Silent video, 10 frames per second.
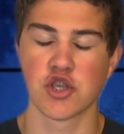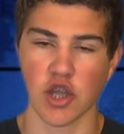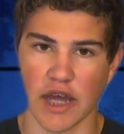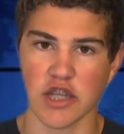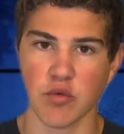
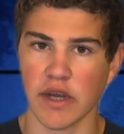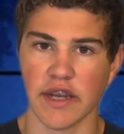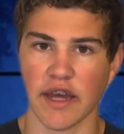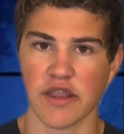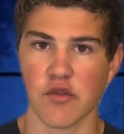July
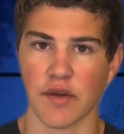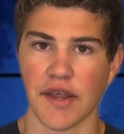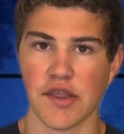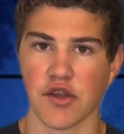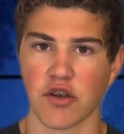29th is when
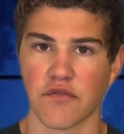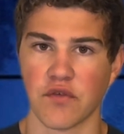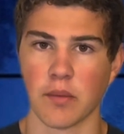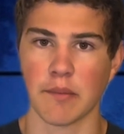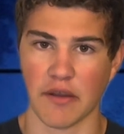I started
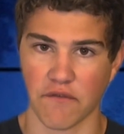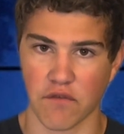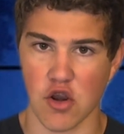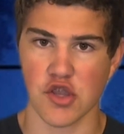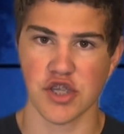filming my
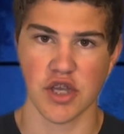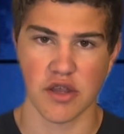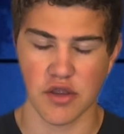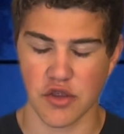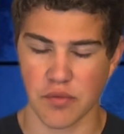
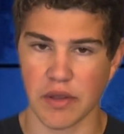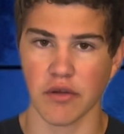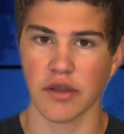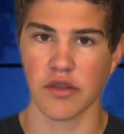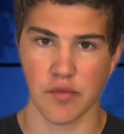first
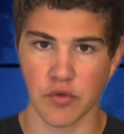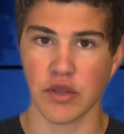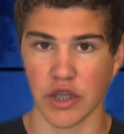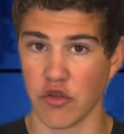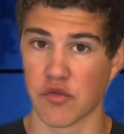Spirit
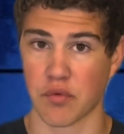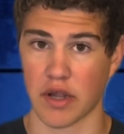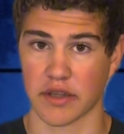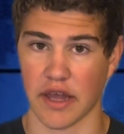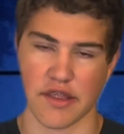Spooky News
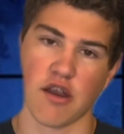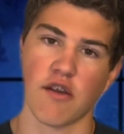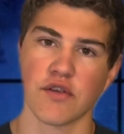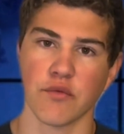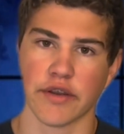broadcast,
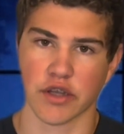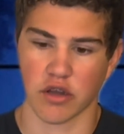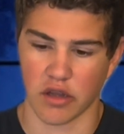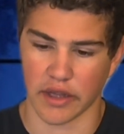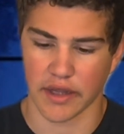however you want to
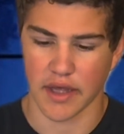call it.